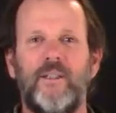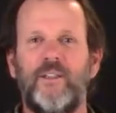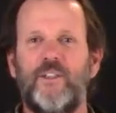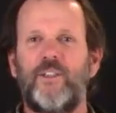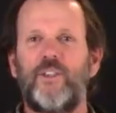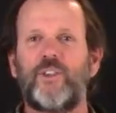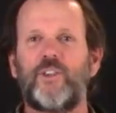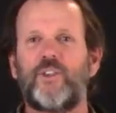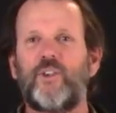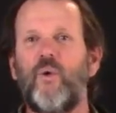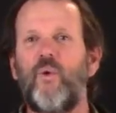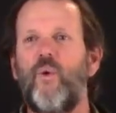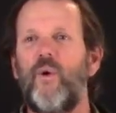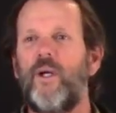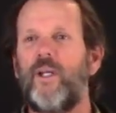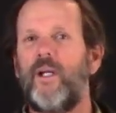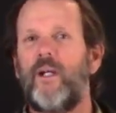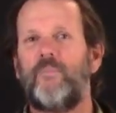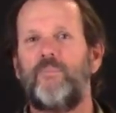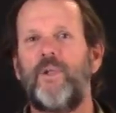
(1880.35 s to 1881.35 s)

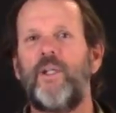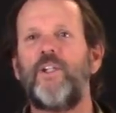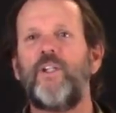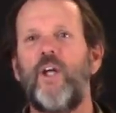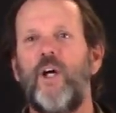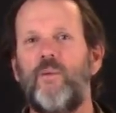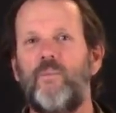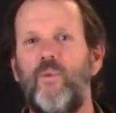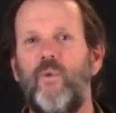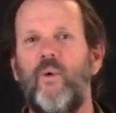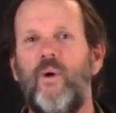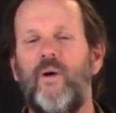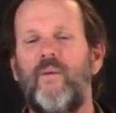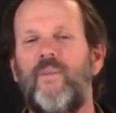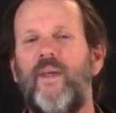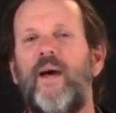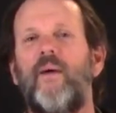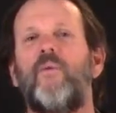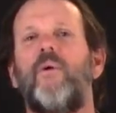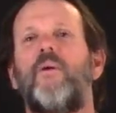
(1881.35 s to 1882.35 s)
destroyed or been no more,
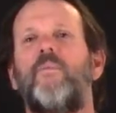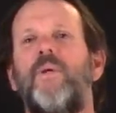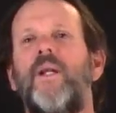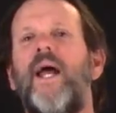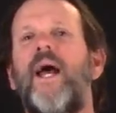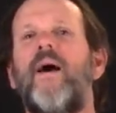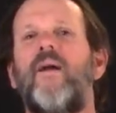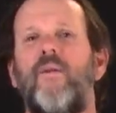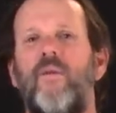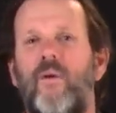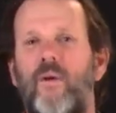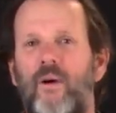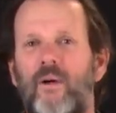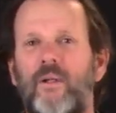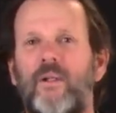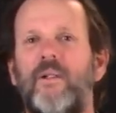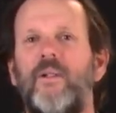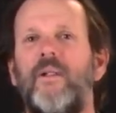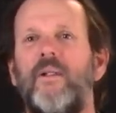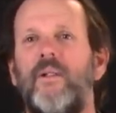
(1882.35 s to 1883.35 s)
that would have been how long,
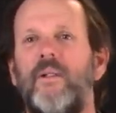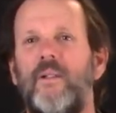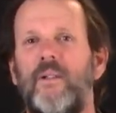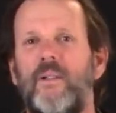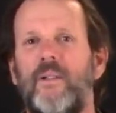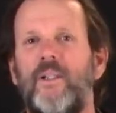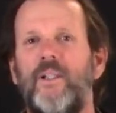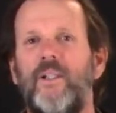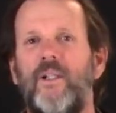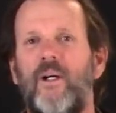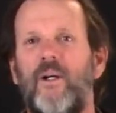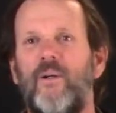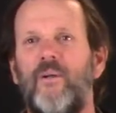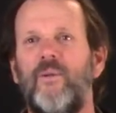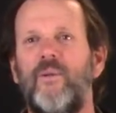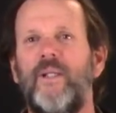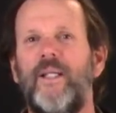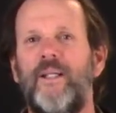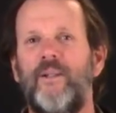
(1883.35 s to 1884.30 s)
you know,